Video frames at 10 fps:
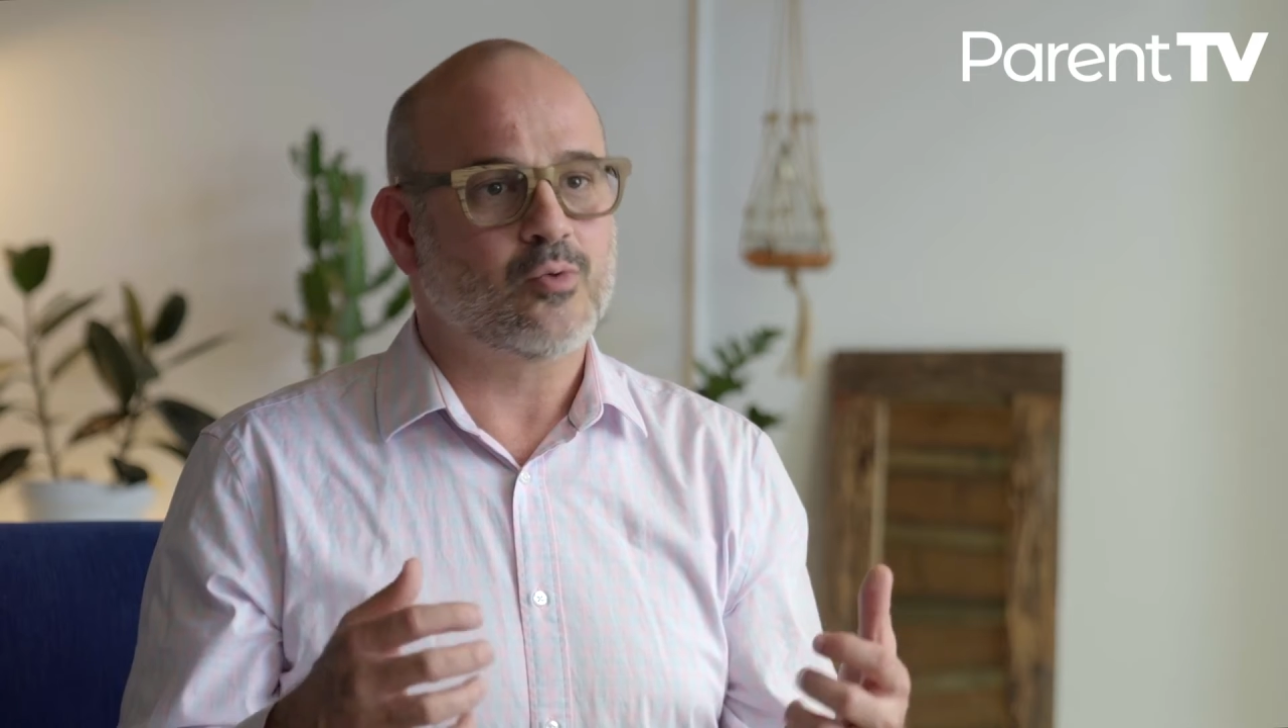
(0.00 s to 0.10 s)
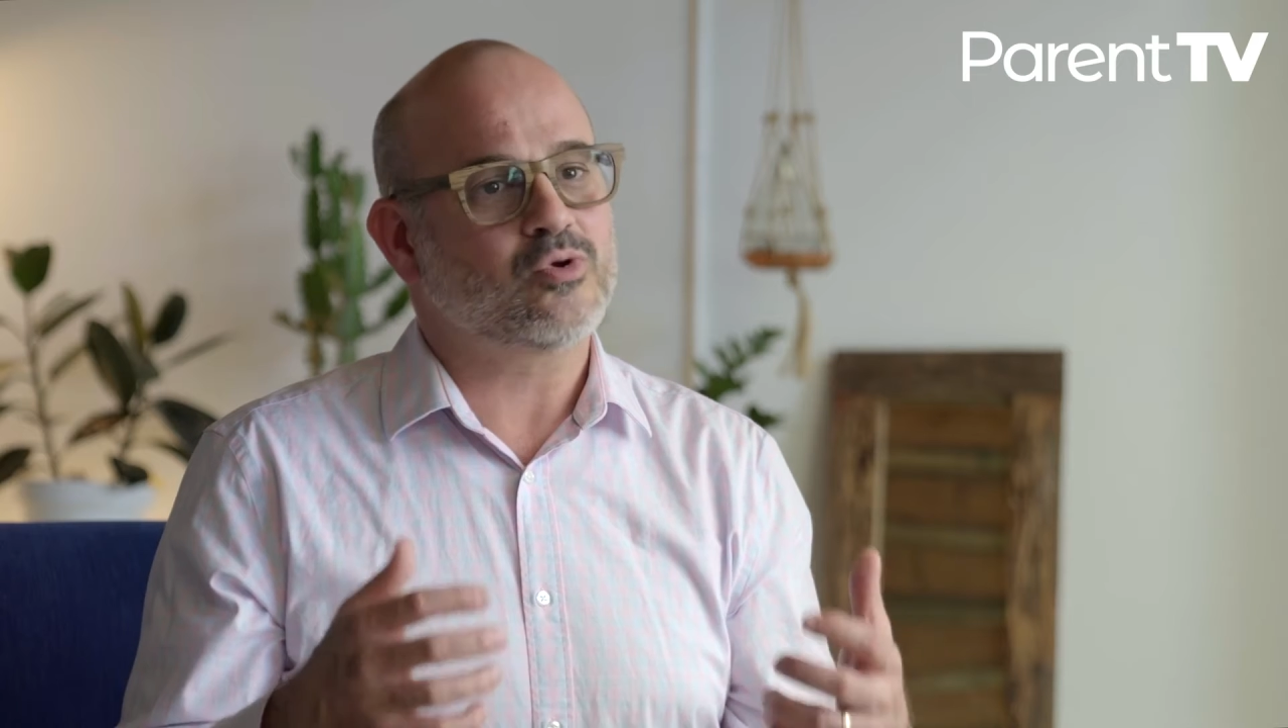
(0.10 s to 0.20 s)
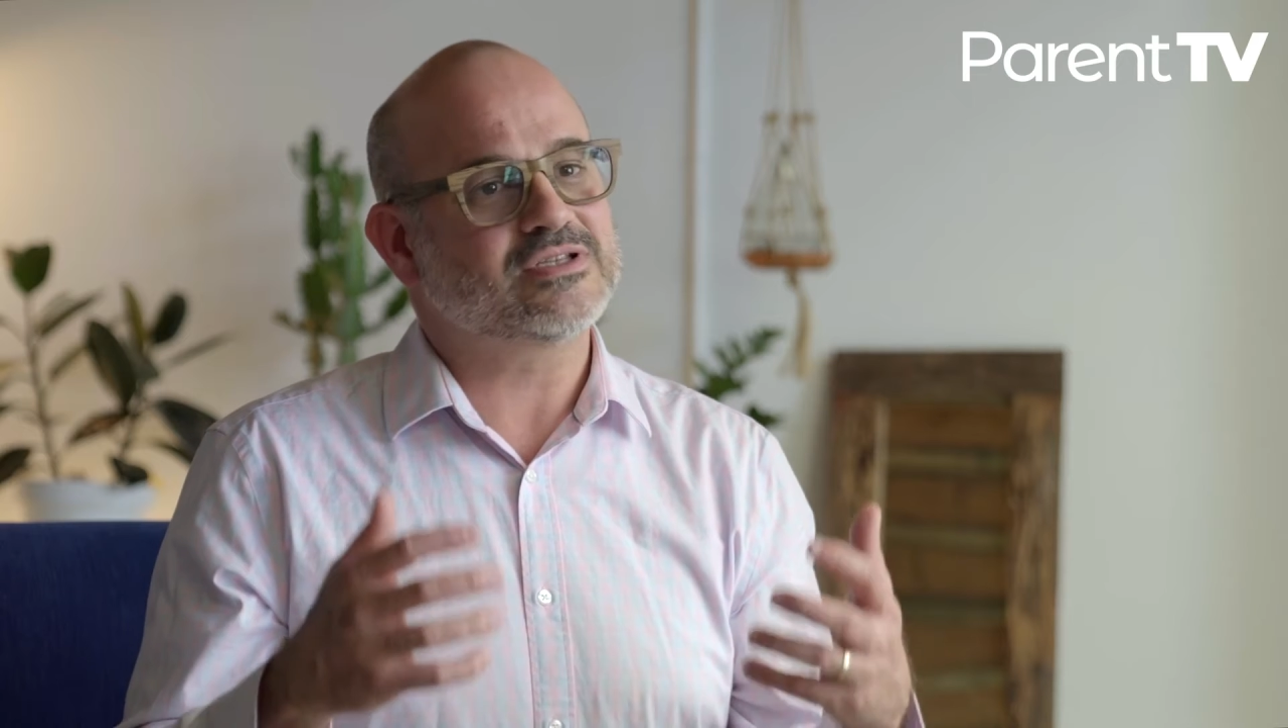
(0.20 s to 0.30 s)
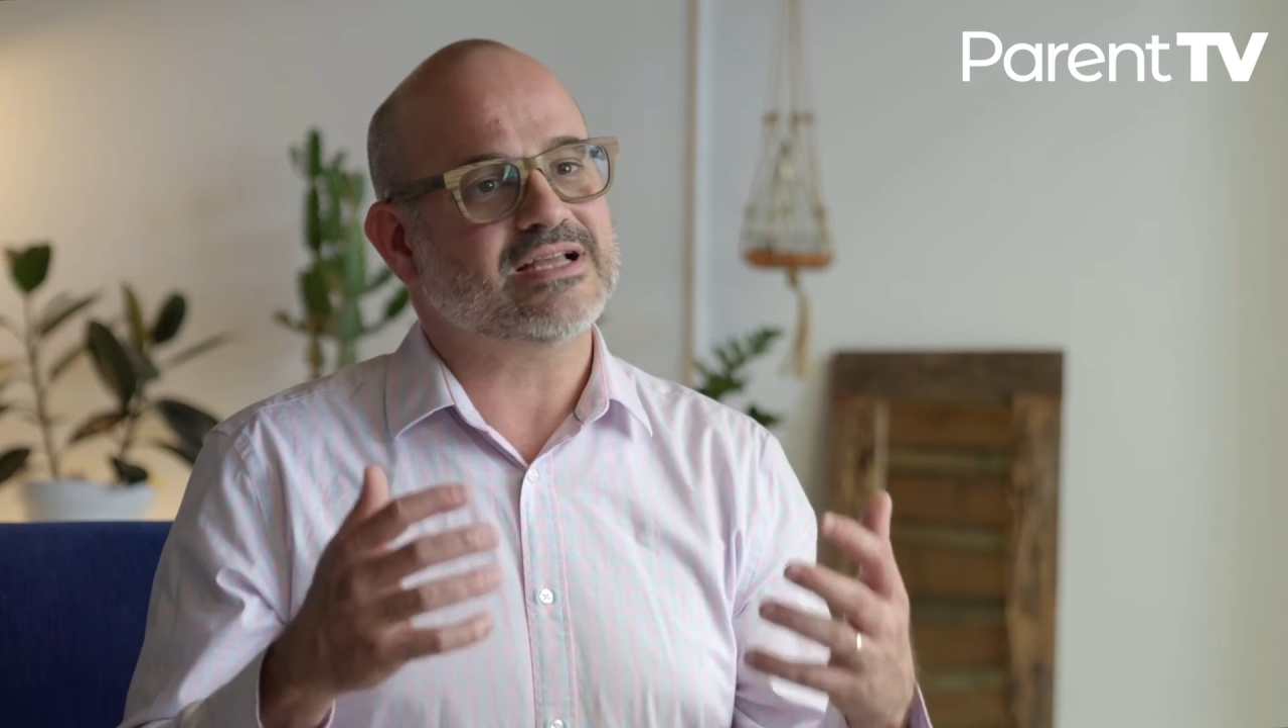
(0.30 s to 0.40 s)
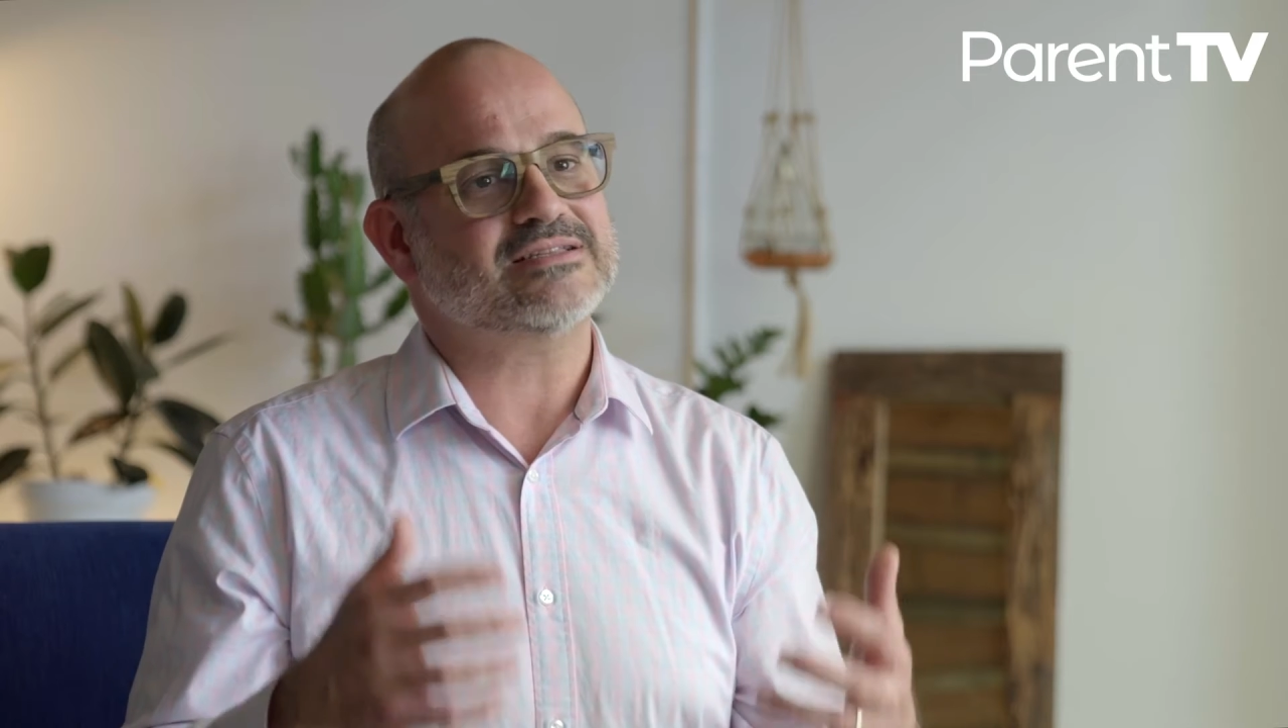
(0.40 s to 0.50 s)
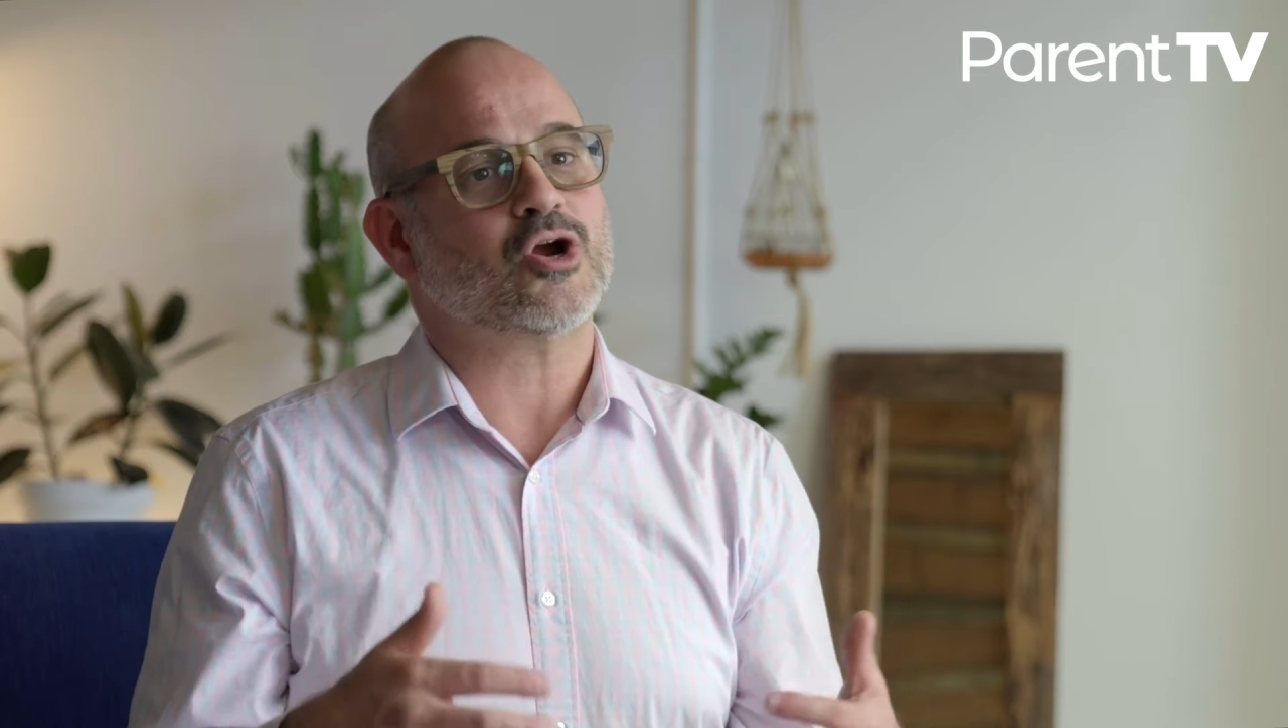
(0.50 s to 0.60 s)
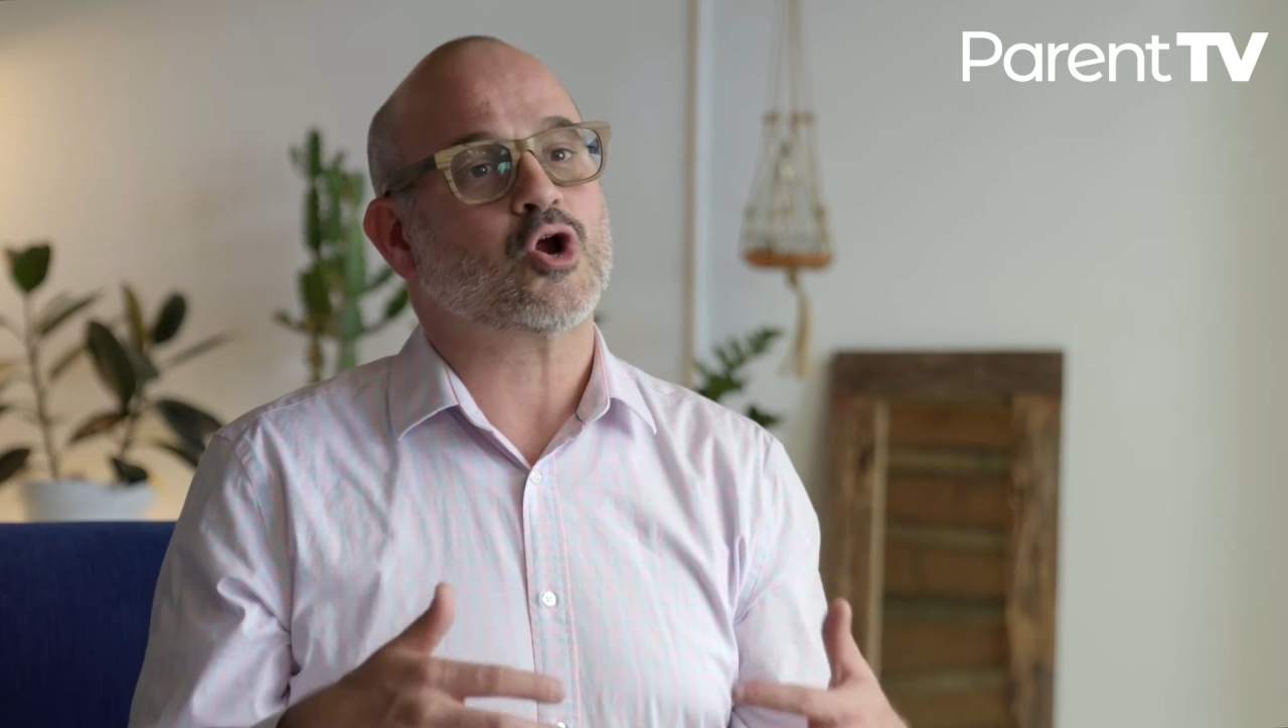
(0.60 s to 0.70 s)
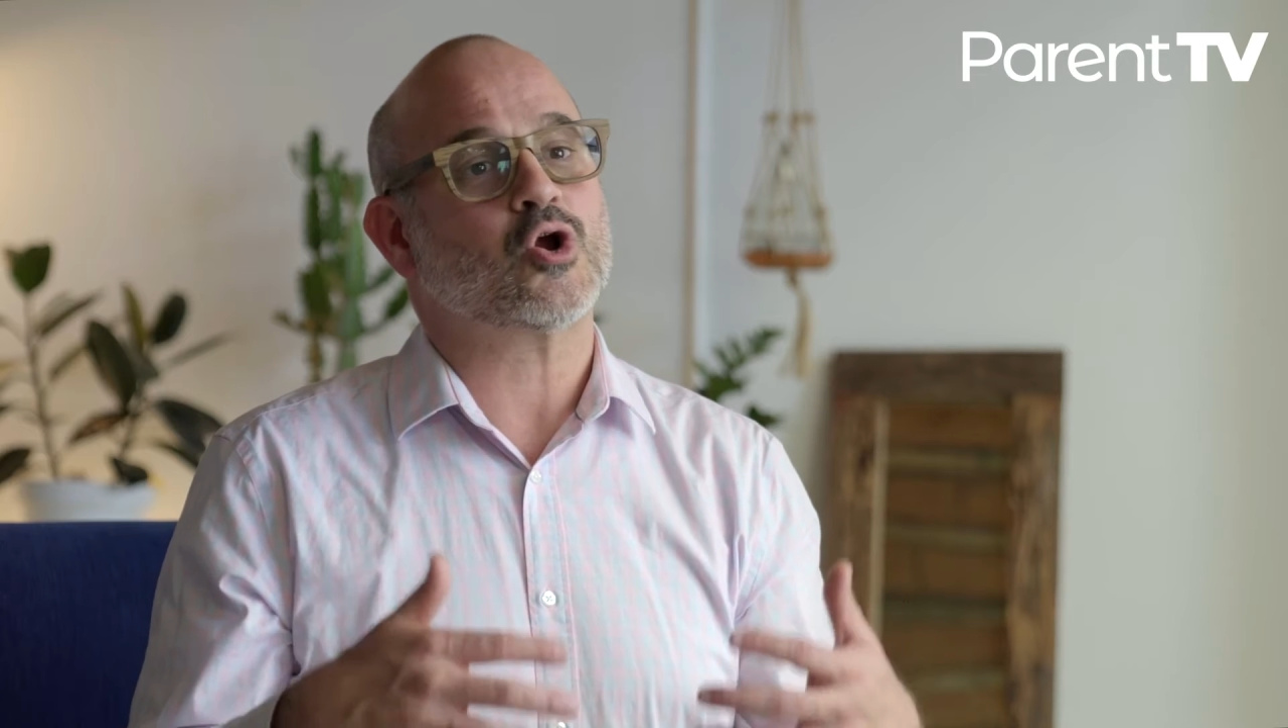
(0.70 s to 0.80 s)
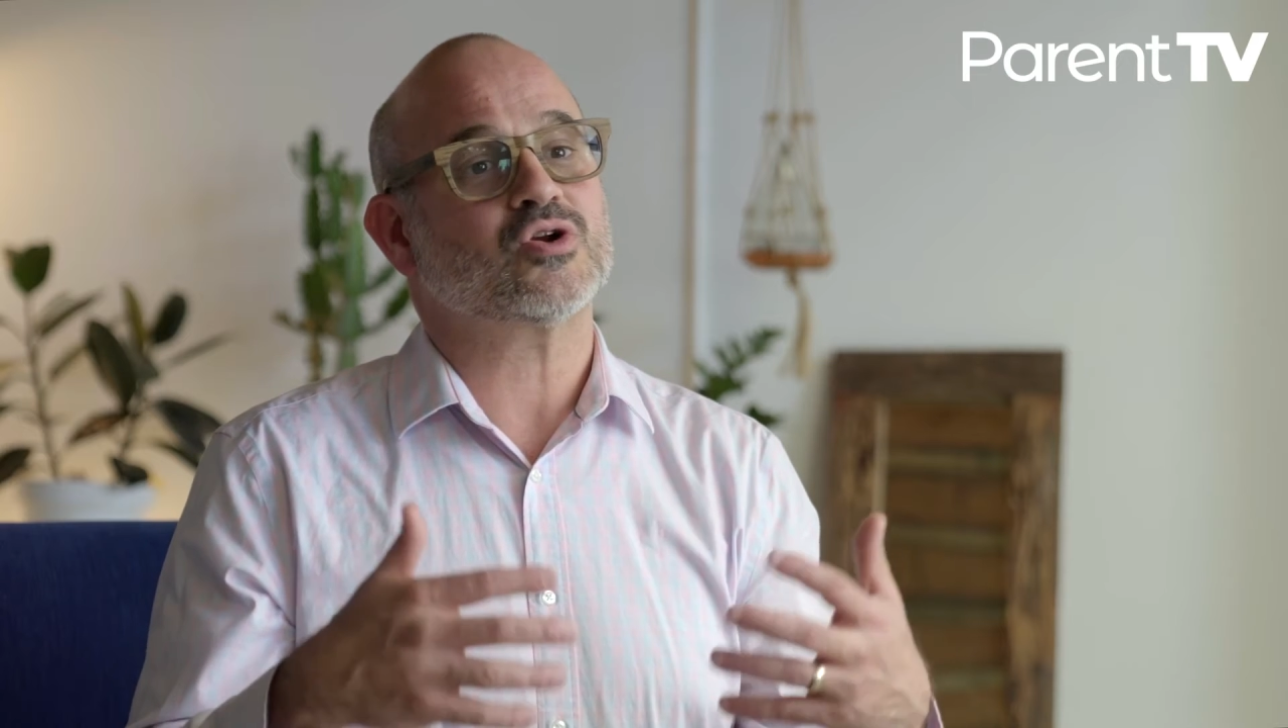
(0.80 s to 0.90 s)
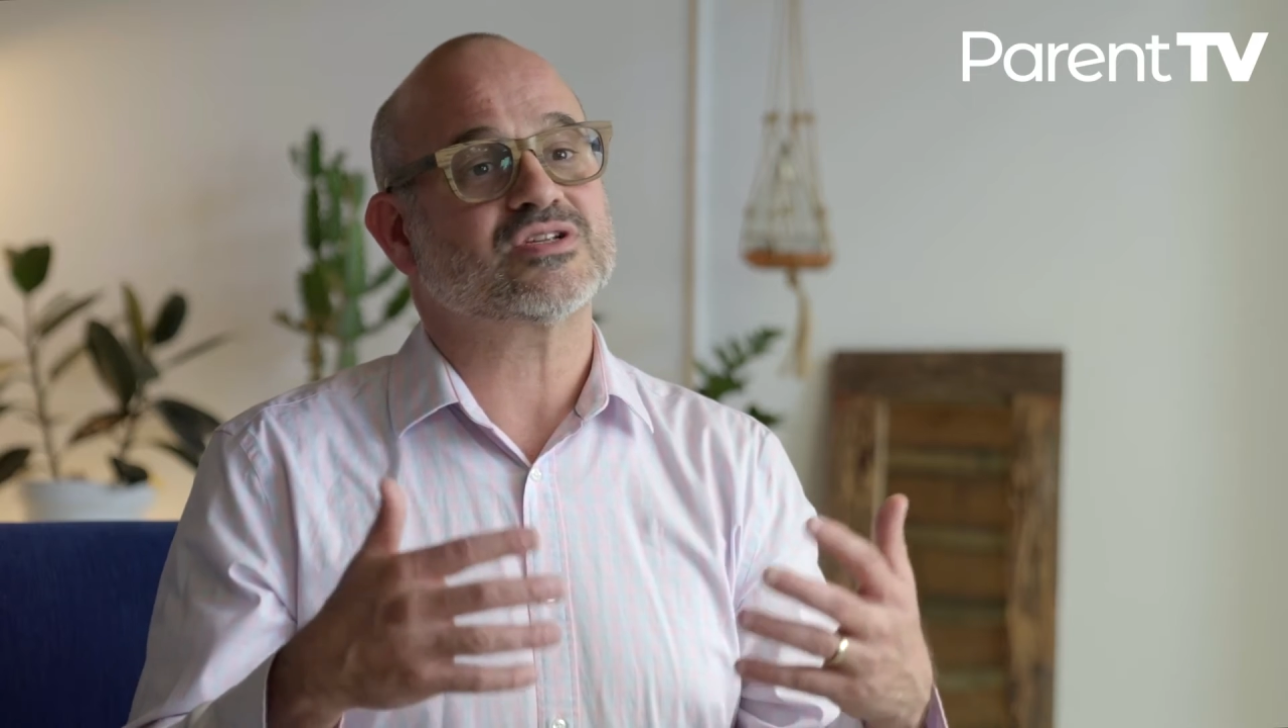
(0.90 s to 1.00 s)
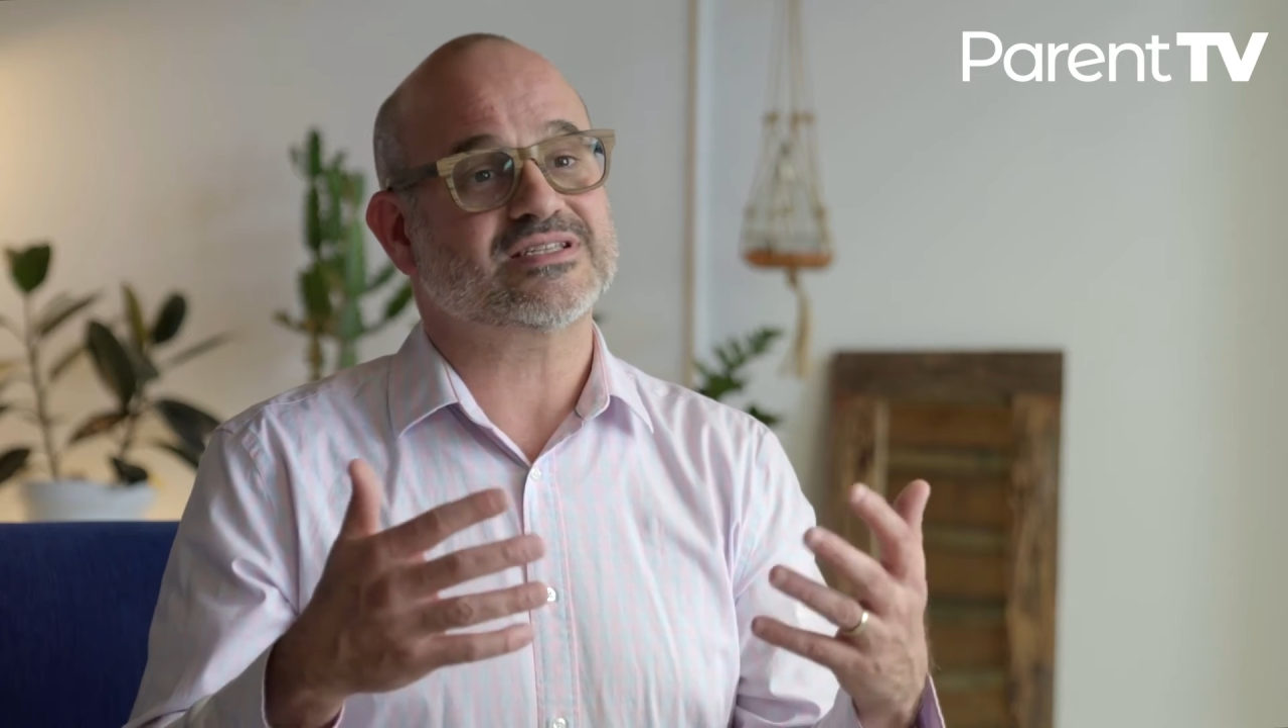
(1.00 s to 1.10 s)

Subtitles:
well, does it hurt